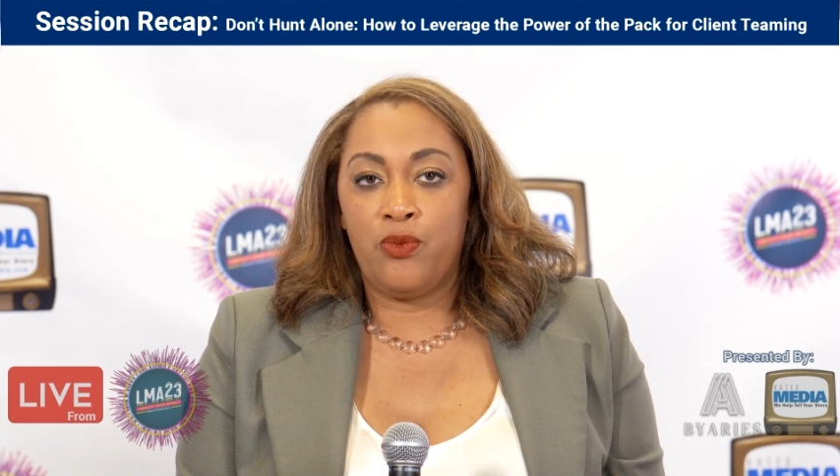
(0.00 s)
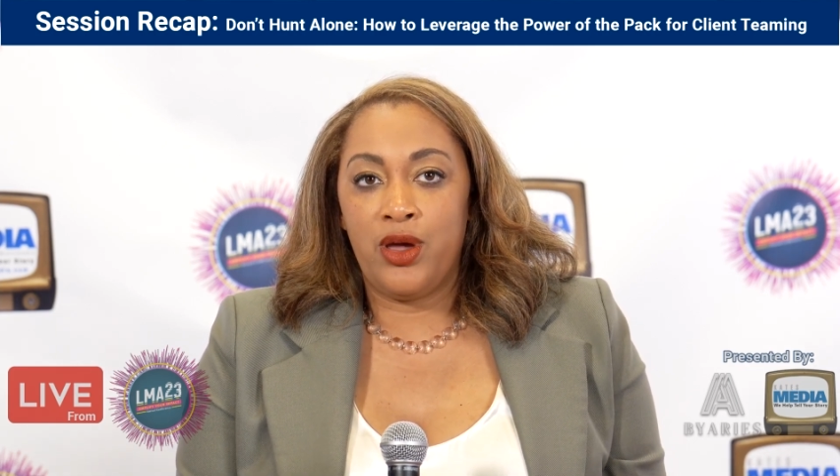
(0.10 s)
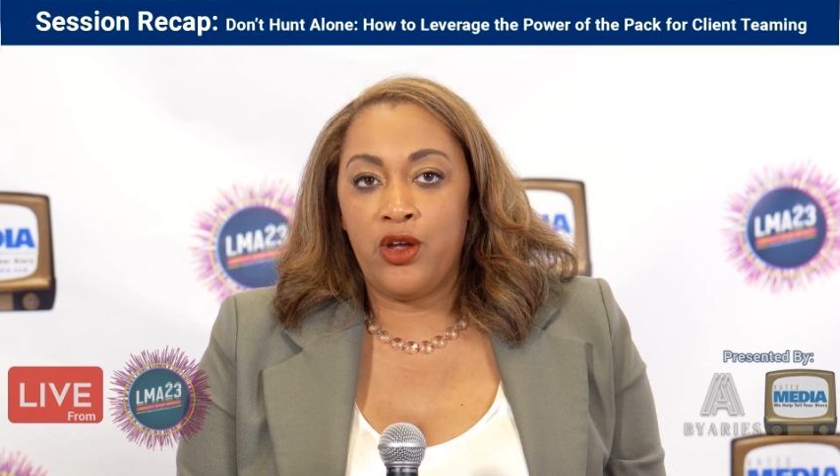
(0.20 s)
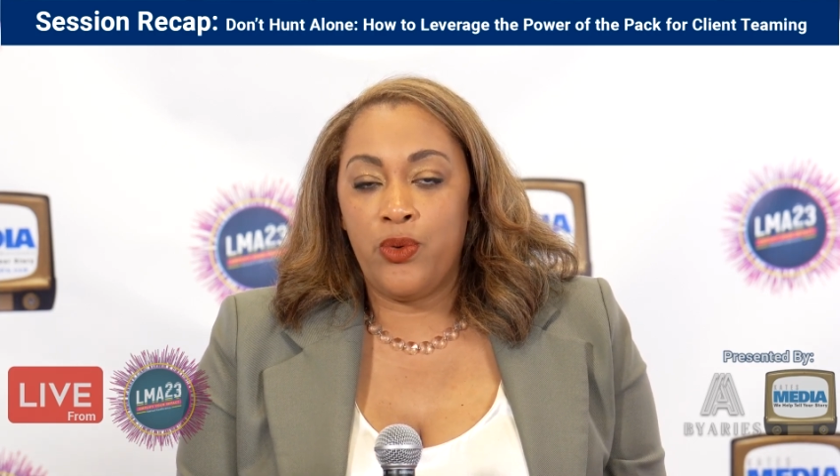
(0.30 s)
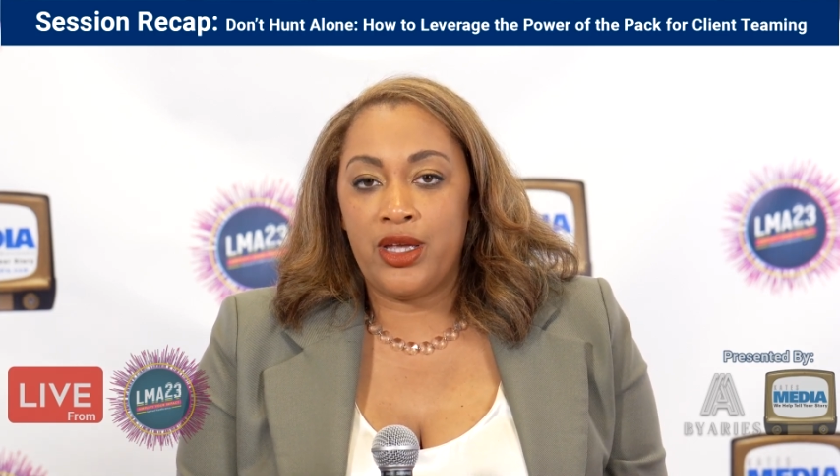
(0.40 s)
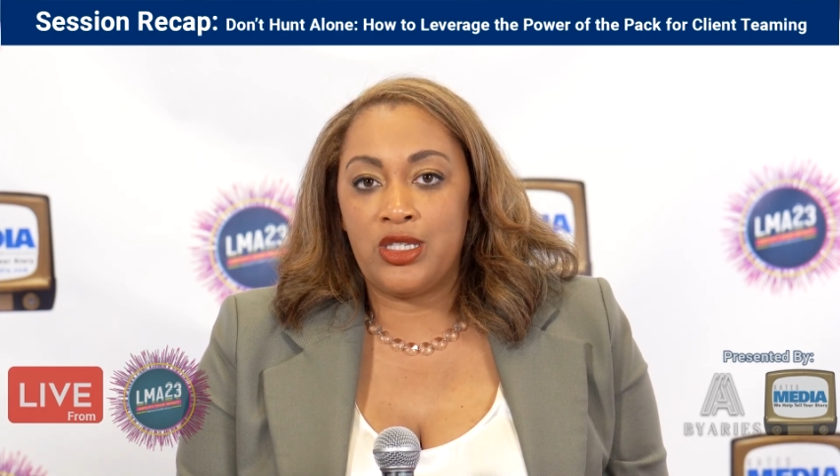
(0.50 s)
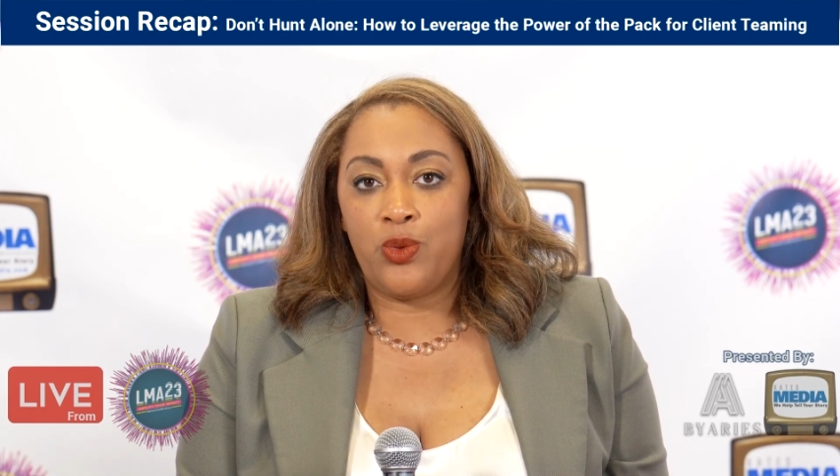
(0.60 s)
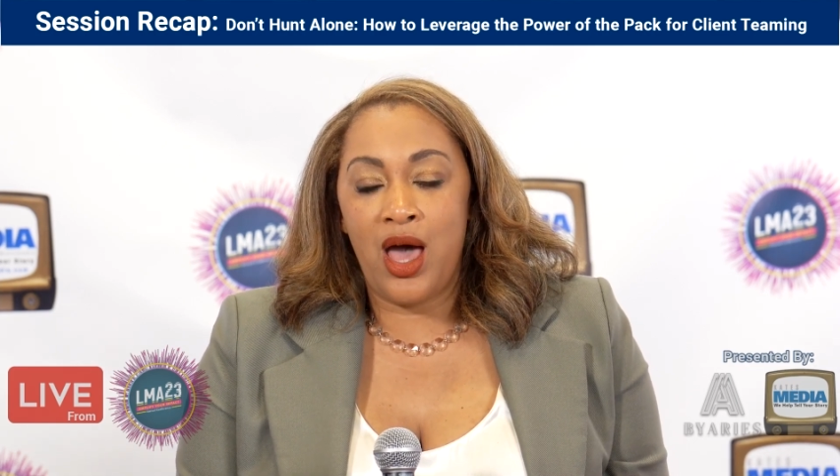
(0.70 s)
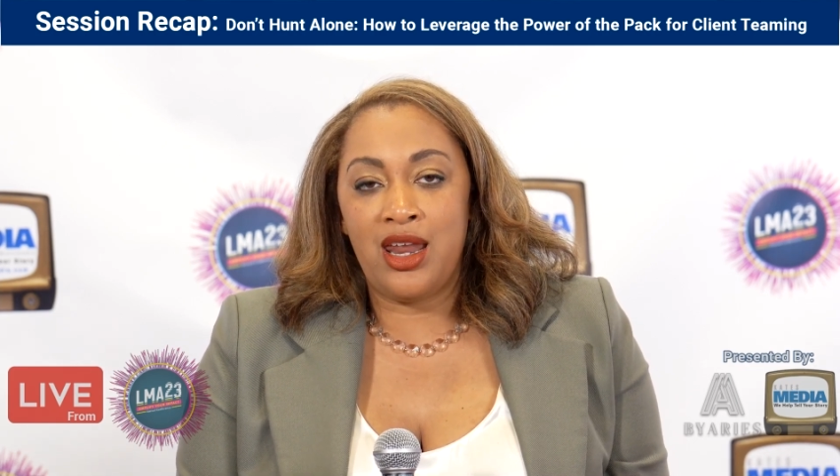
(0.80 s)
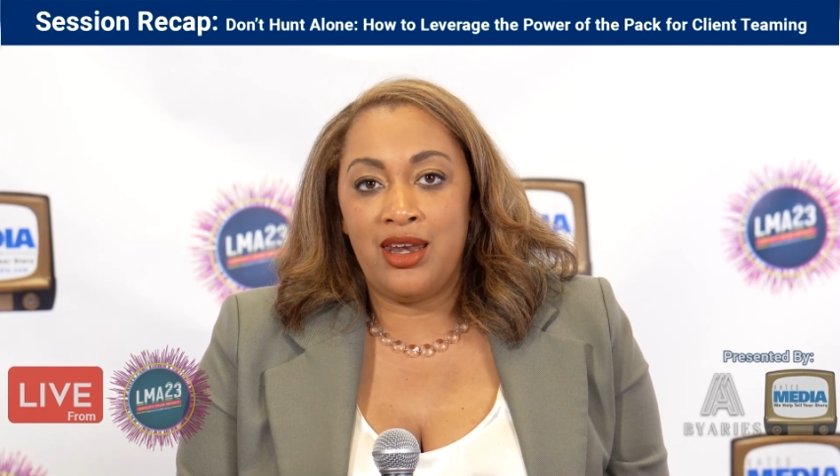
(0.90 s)
run a quick
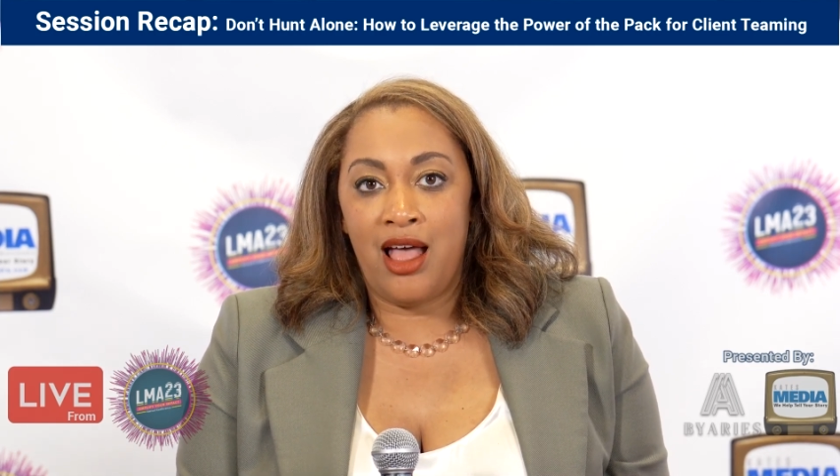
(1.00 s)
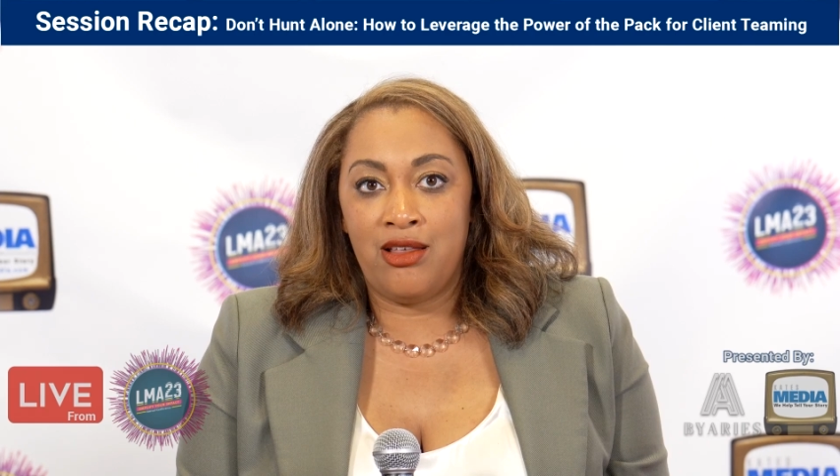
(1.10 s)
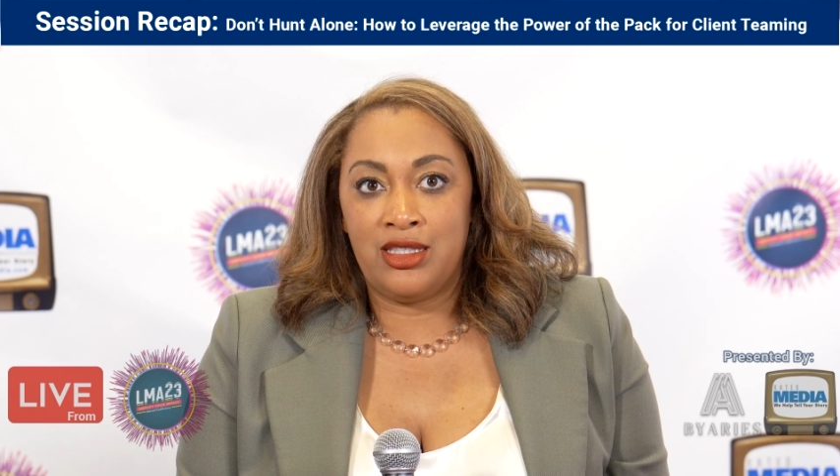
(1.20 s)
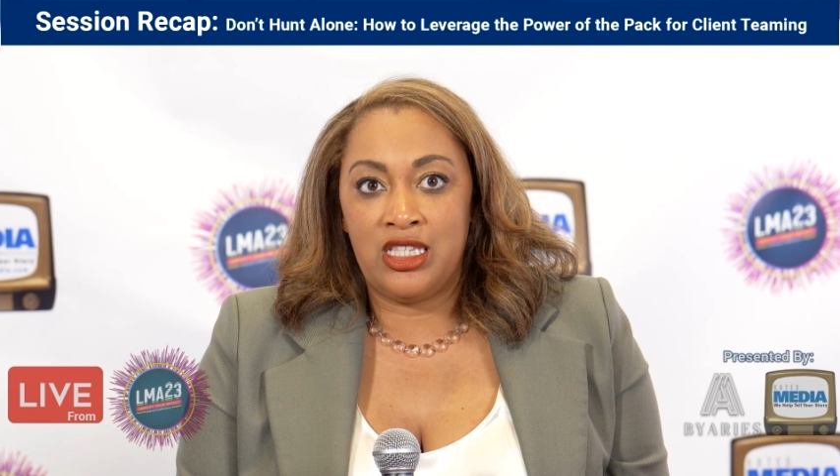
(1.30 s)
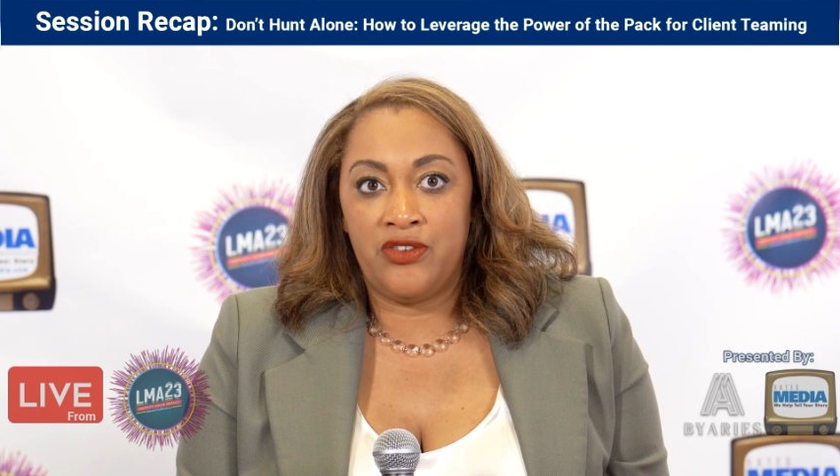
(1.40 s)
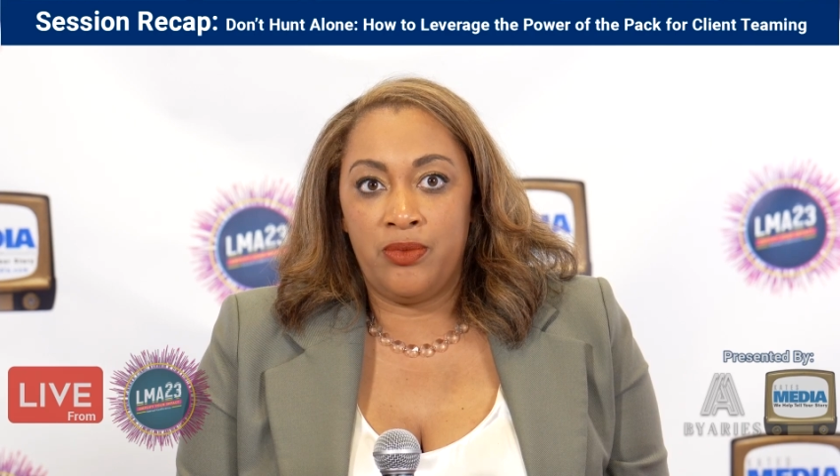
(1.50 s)
SWOT analysis